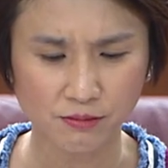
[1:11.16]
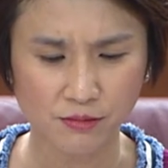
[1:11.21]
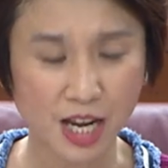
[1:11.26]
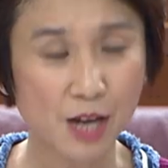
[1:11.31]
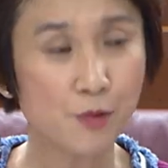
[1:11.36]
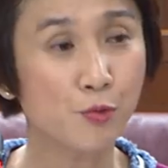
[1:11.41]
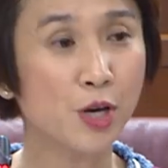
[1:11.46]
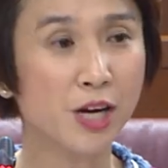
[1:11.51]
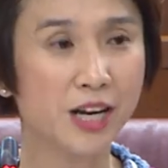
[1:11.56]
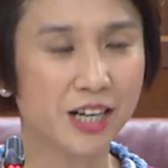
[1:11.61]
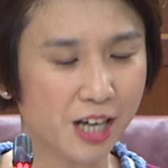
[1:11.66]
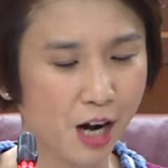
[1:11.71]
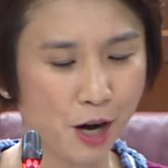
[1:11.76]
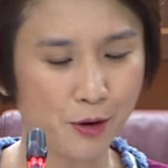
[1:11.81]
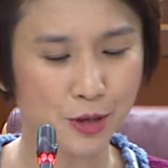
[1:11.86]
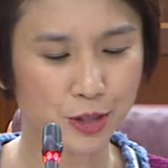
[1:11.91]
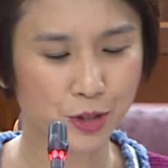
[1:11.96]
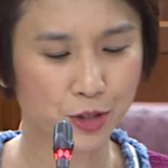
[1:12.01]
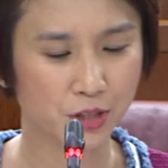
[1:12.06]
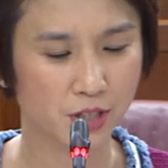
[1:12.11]
And we are
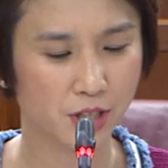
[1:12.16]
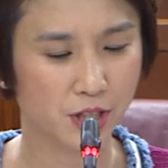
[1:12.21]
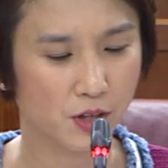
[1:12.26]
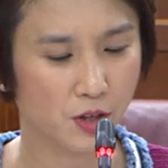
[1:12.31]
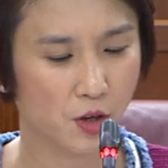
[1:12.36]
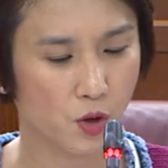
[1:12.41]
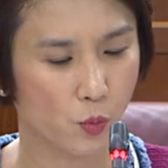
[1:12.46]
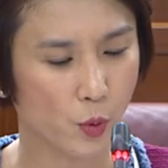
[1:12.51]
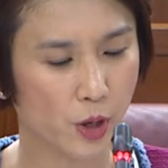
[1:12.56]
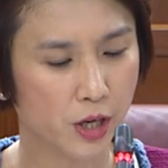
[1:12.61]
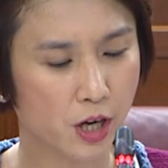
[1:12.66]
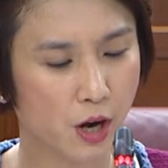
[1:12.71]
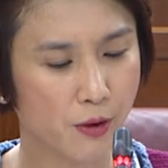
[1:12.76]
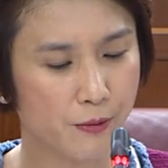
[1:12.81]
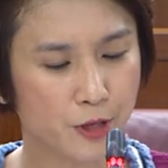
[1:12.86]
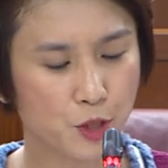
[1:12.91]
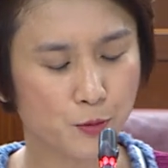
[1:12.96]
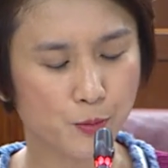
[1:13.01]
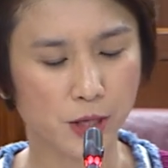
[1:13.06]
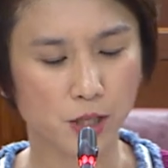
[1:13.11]
encouraged. We're
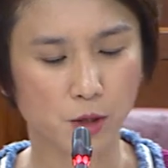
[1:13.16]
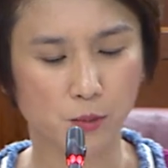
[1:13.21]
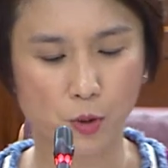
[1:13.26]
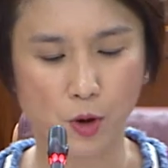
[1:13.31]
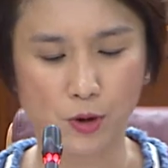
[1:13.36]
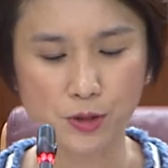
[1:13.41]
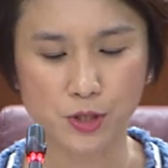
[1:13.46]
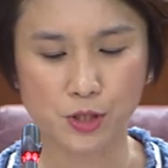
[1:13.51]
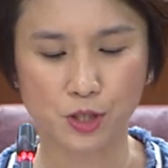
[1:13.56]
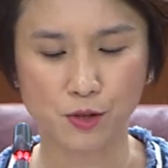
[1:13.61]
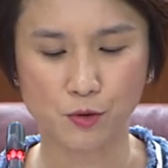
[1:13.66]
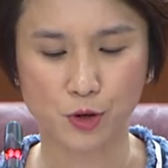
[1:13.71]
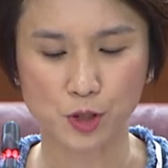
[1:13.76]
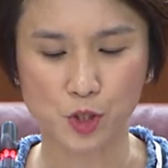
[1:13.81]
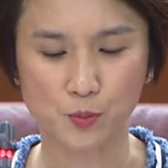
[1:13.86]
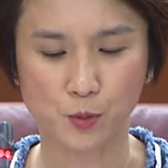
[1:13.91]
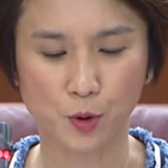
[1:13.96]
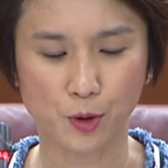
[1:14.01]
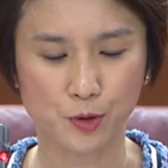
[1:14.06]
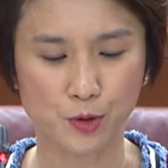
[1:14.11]
encouraged by the positive
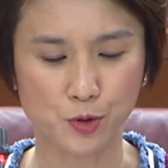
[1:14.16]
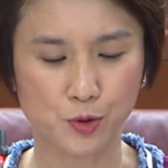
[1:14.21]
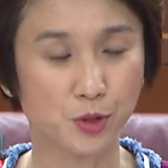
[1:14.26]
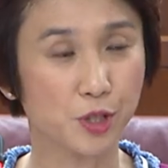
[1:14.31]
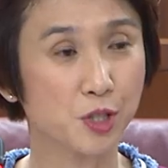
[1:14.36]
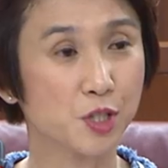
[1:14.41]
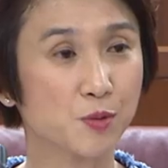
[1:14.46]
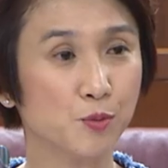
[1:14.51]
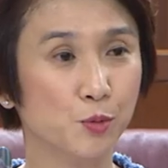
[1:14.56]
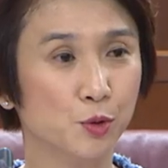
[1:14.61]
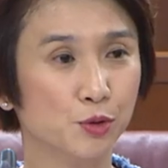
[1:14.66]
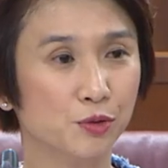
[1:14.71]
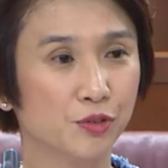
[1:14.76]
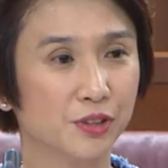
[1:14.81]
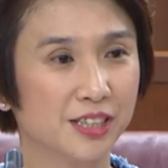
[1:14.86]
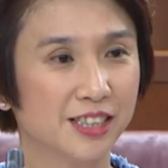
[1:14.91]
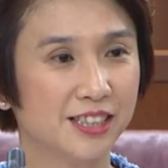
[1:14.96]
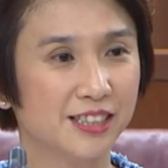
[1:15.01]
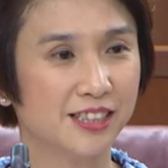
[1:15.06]
response to this move.